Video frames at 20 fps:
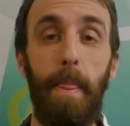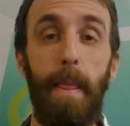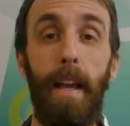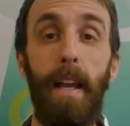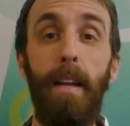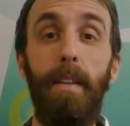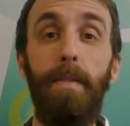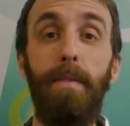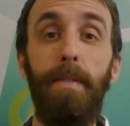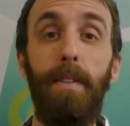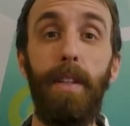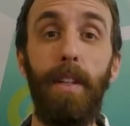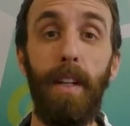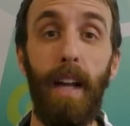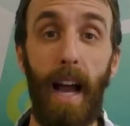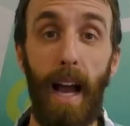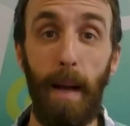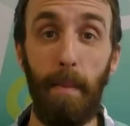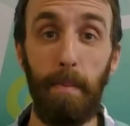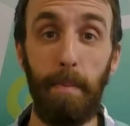If you're
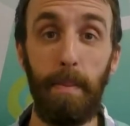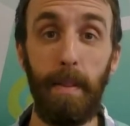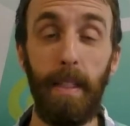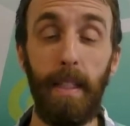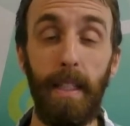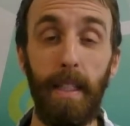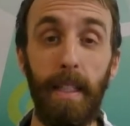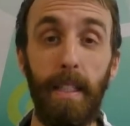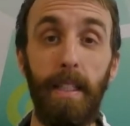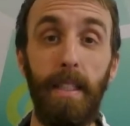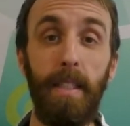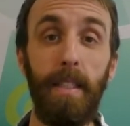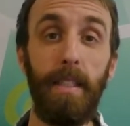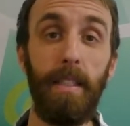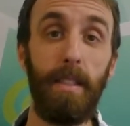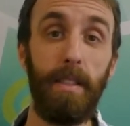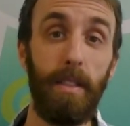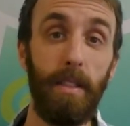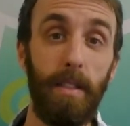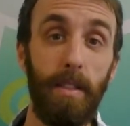happy and
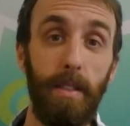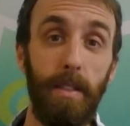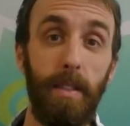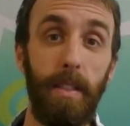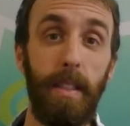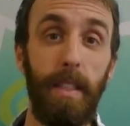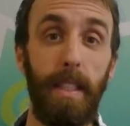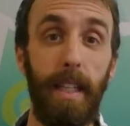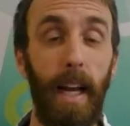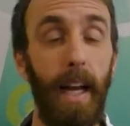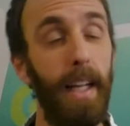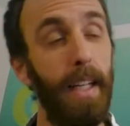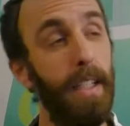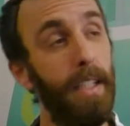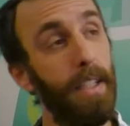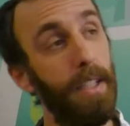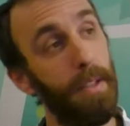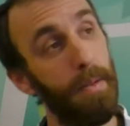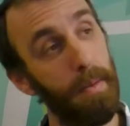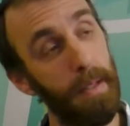you know it
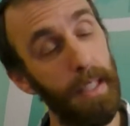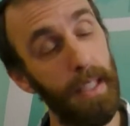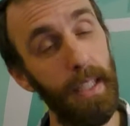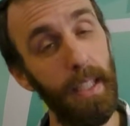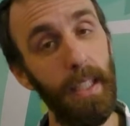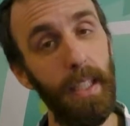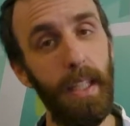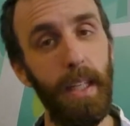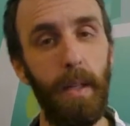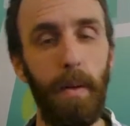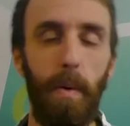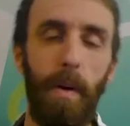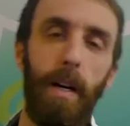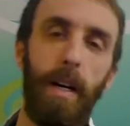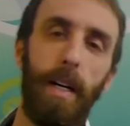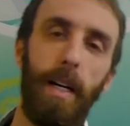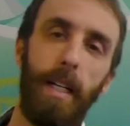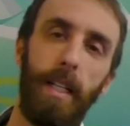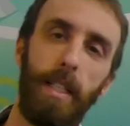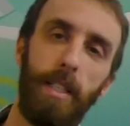and you really
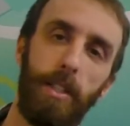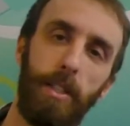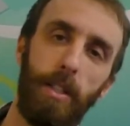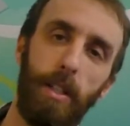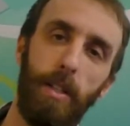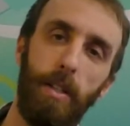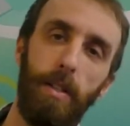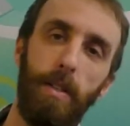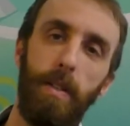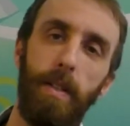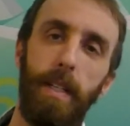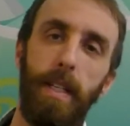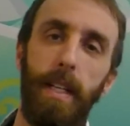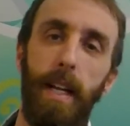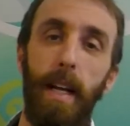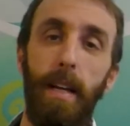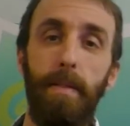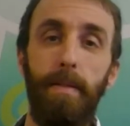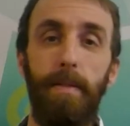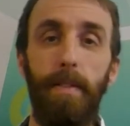want to show
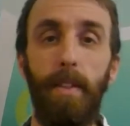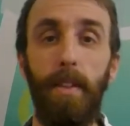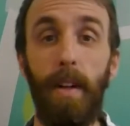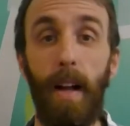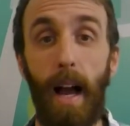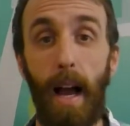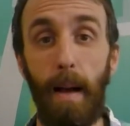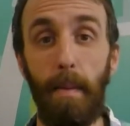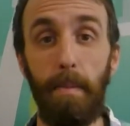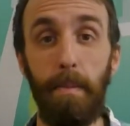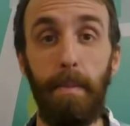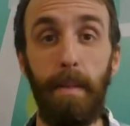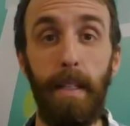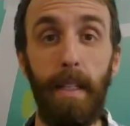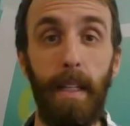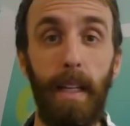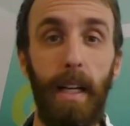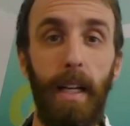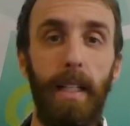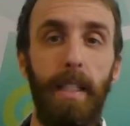it. If you're
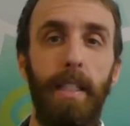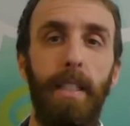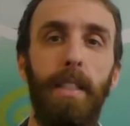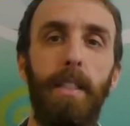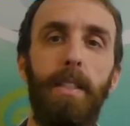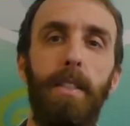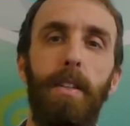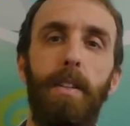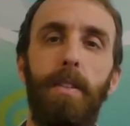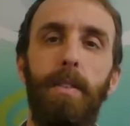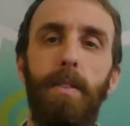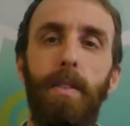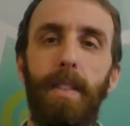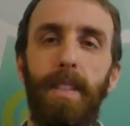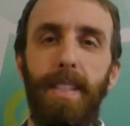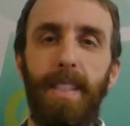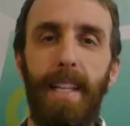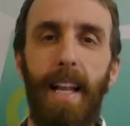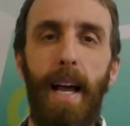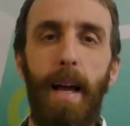happy and you know
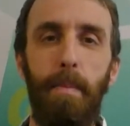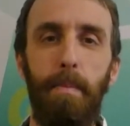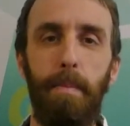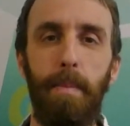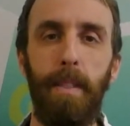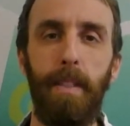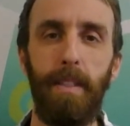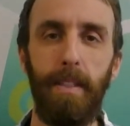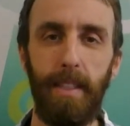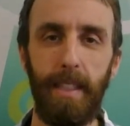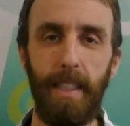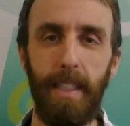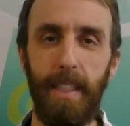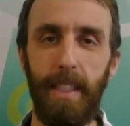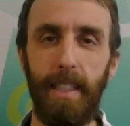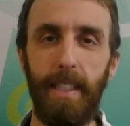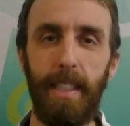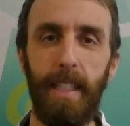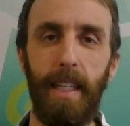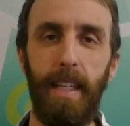it, slap your
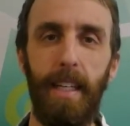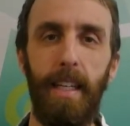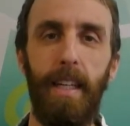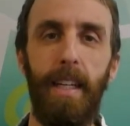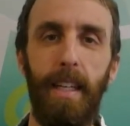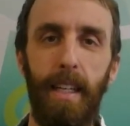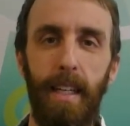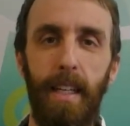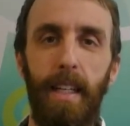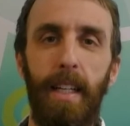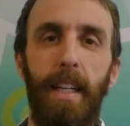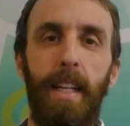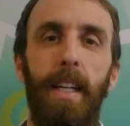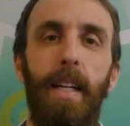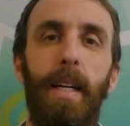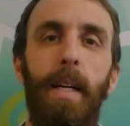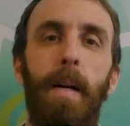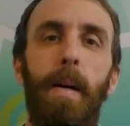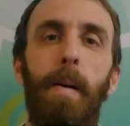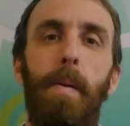knees.
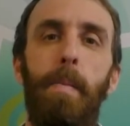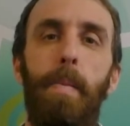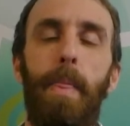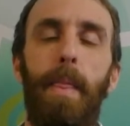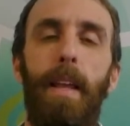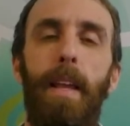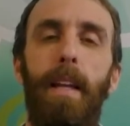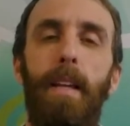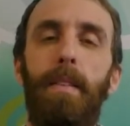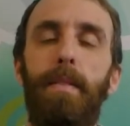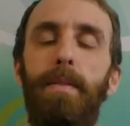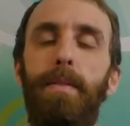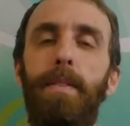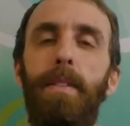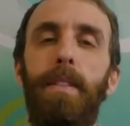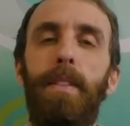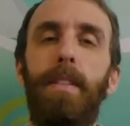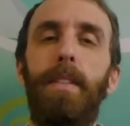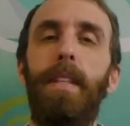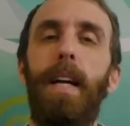If
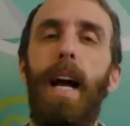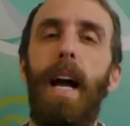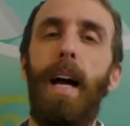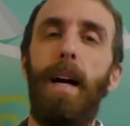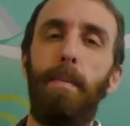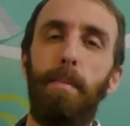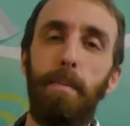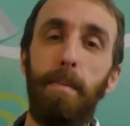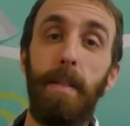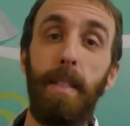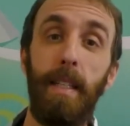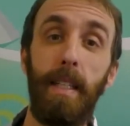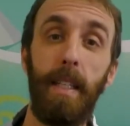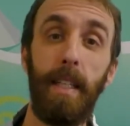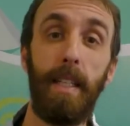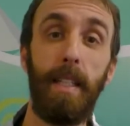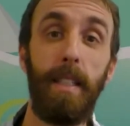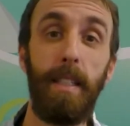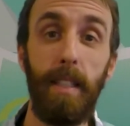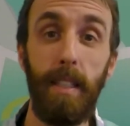you're
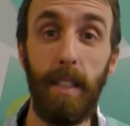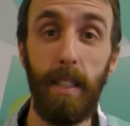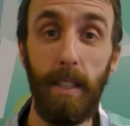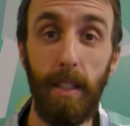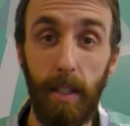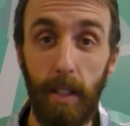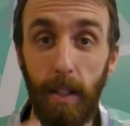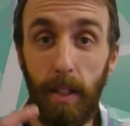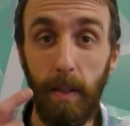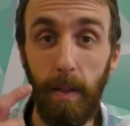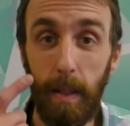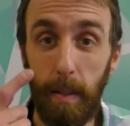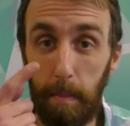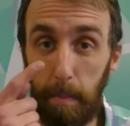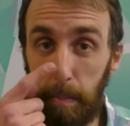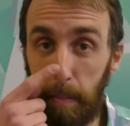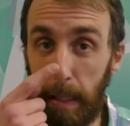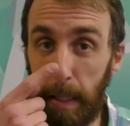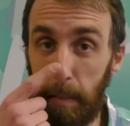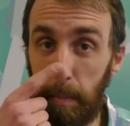happy and you know
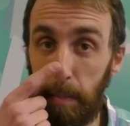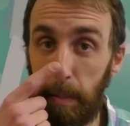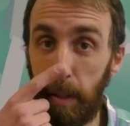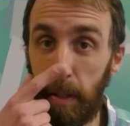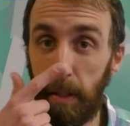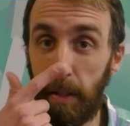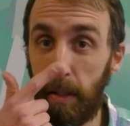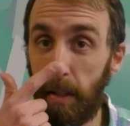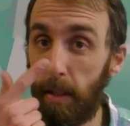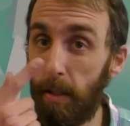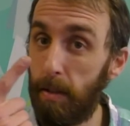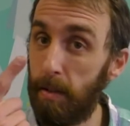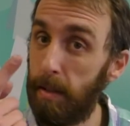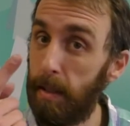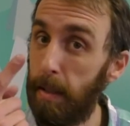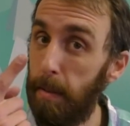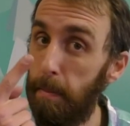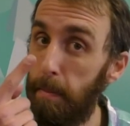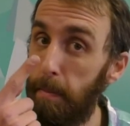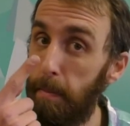it, beep your nose.